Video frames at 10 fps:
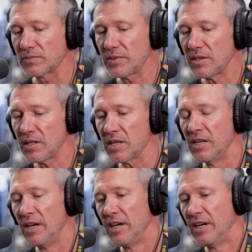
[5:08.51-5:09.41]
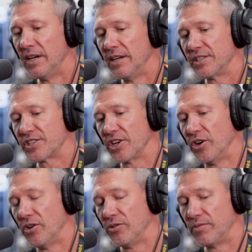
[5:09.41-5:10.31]
Right.
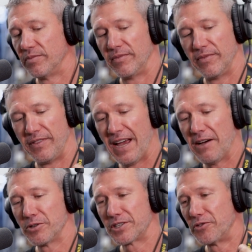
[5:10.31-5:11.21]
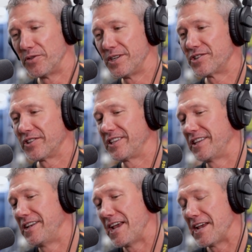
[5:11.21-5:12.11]
So that was originally
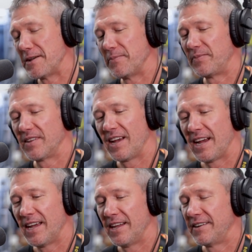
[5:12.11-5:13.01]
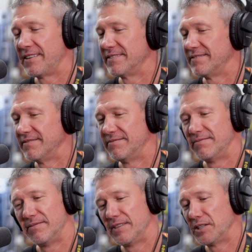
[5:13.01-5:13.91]
the name, and
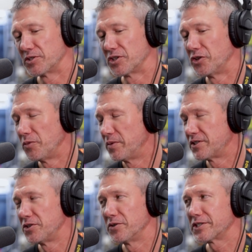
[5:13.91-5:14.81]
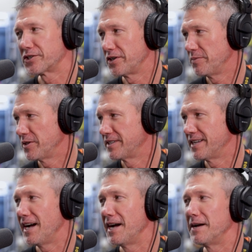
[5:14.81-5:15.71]
it was a little bit too extreme at the
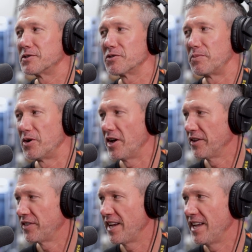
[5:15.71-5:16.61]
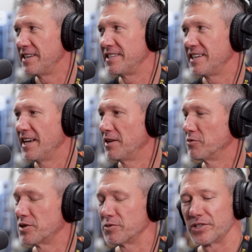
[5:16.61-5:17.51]
time, so we brought out the N T N,
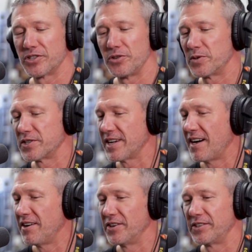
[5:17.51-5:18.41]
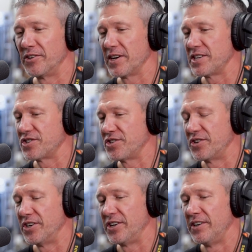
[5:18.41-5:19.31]
which was super solid, great
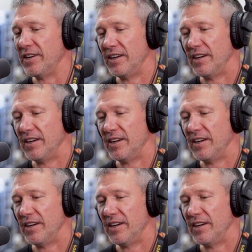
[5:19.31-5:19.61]
shooter.